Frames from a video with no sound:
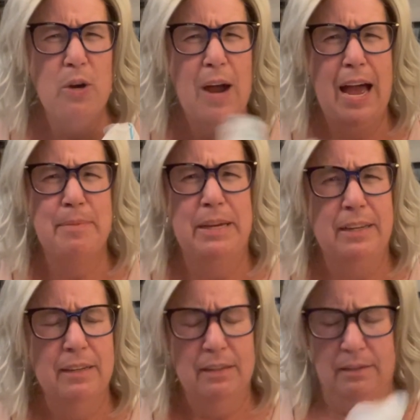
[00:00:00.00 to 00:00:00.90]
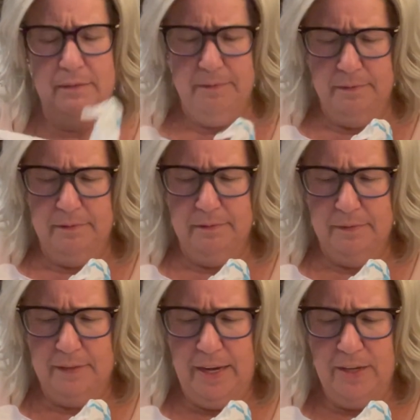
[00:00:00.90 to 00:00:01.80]
or Hobbii?
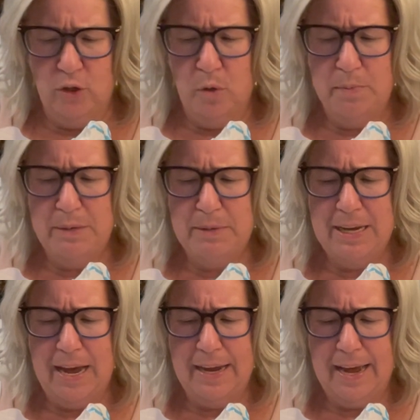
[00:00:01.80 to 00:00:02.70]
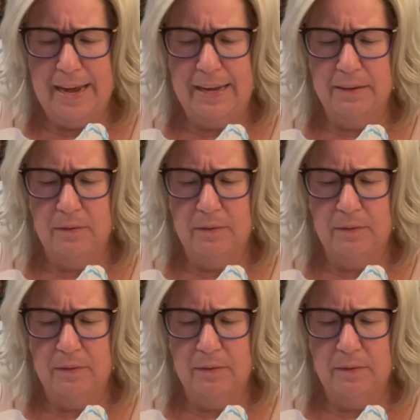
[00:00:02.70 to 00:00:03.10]
Hobbii.